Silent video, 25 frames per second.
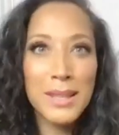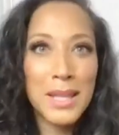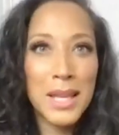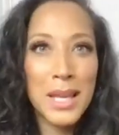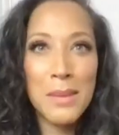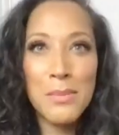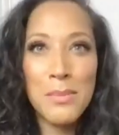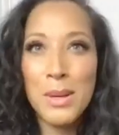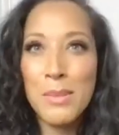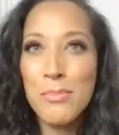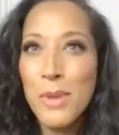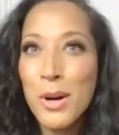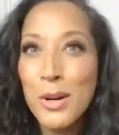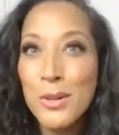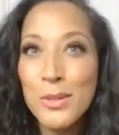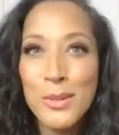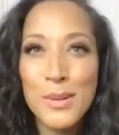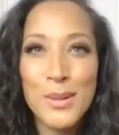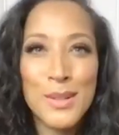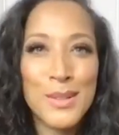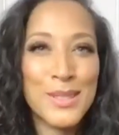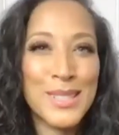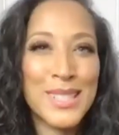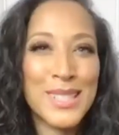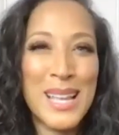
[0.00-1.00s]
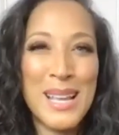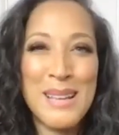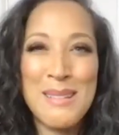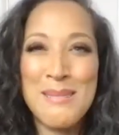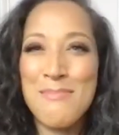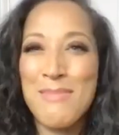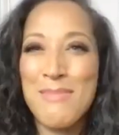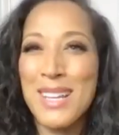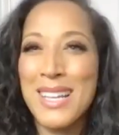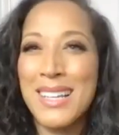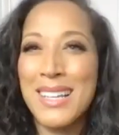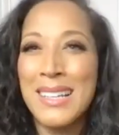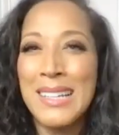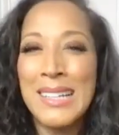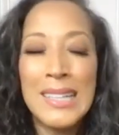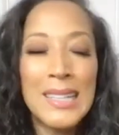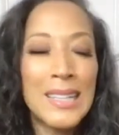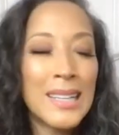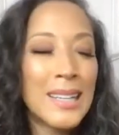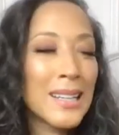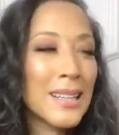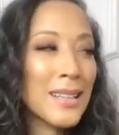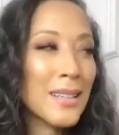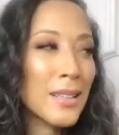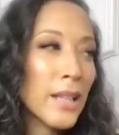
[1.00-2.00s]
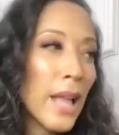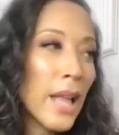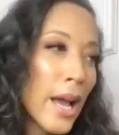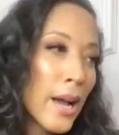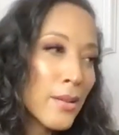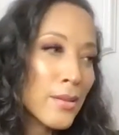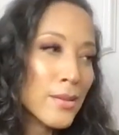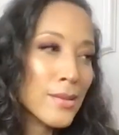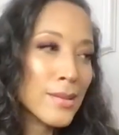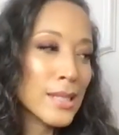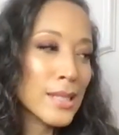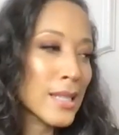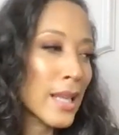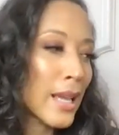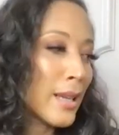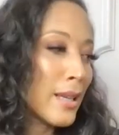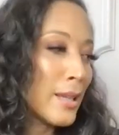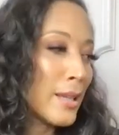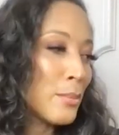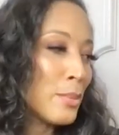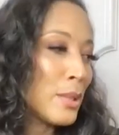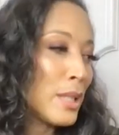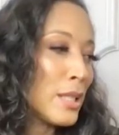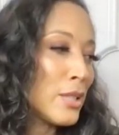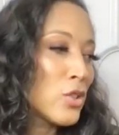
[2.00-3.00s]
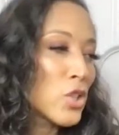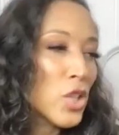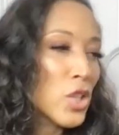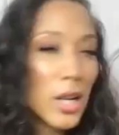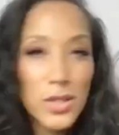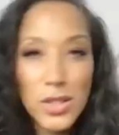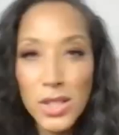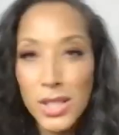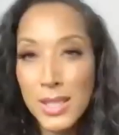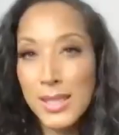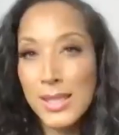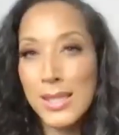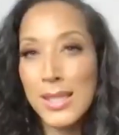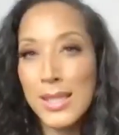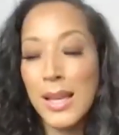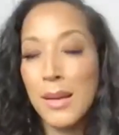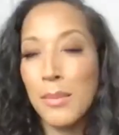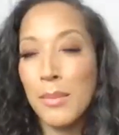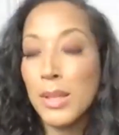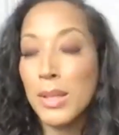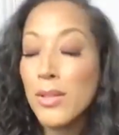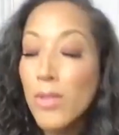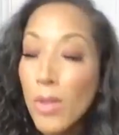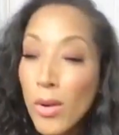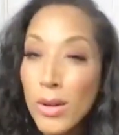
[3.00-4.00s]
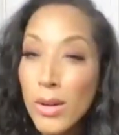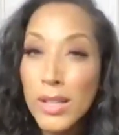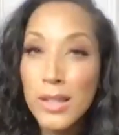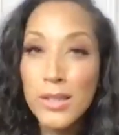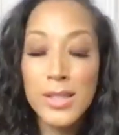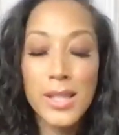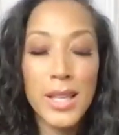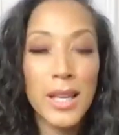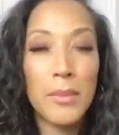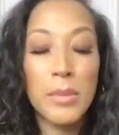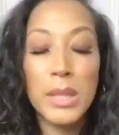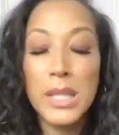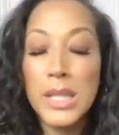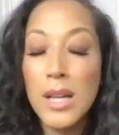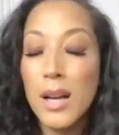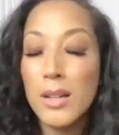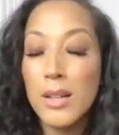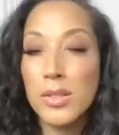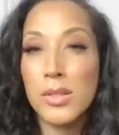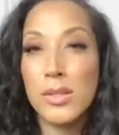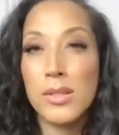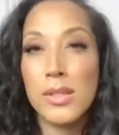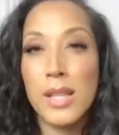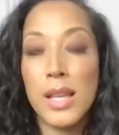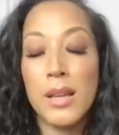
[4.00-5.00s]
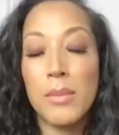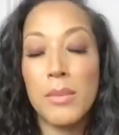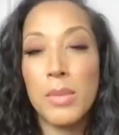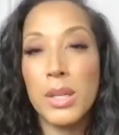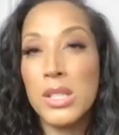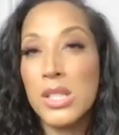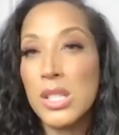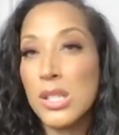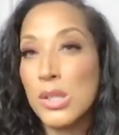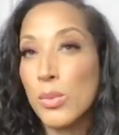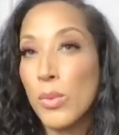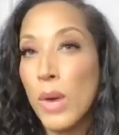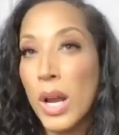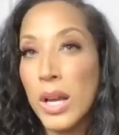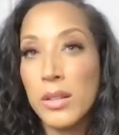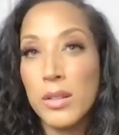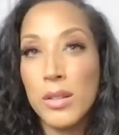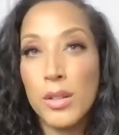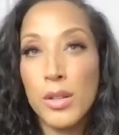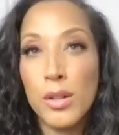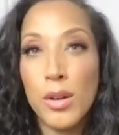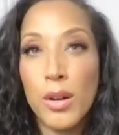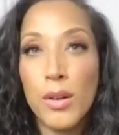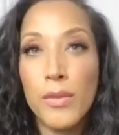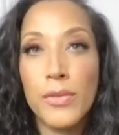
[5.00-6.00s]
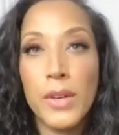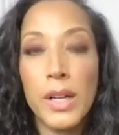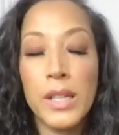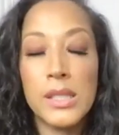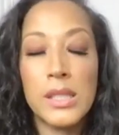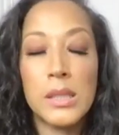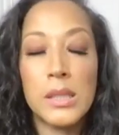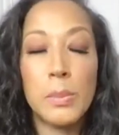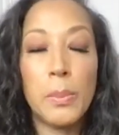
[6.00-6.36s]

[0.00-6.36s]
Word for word: They can be murderers, they can be clowns, they can be judges, they can be lawyers, they can be doctors, they can be just regular girlfriends.